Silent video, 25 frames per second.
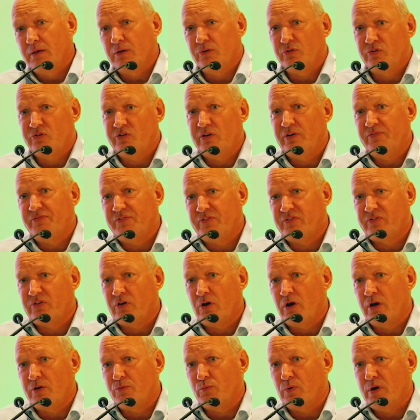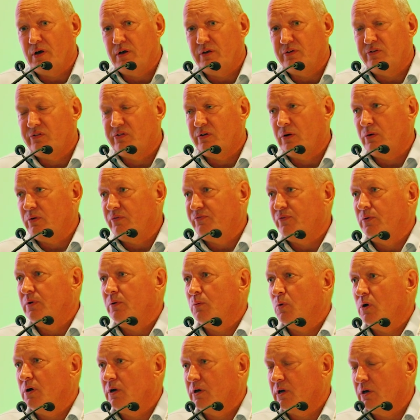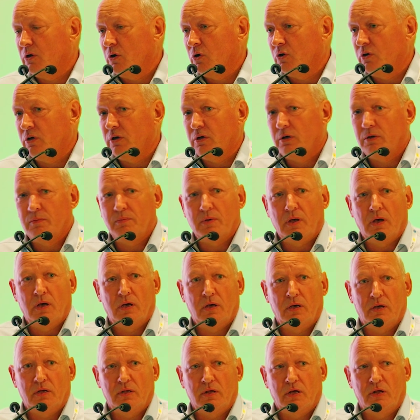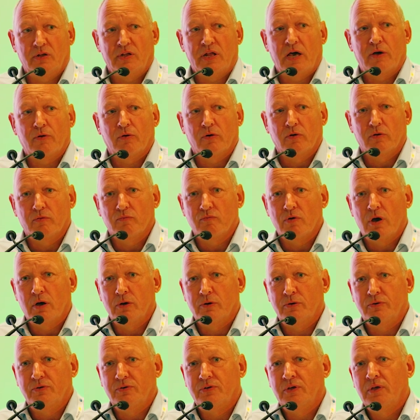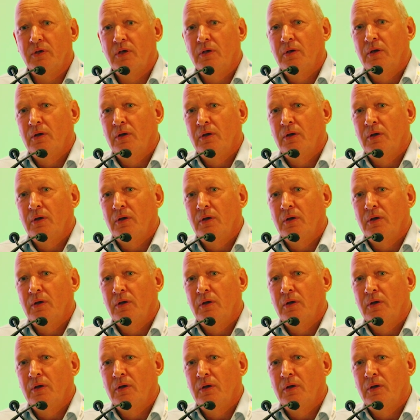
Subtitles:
can shift sideways. So if we're working on a narrow road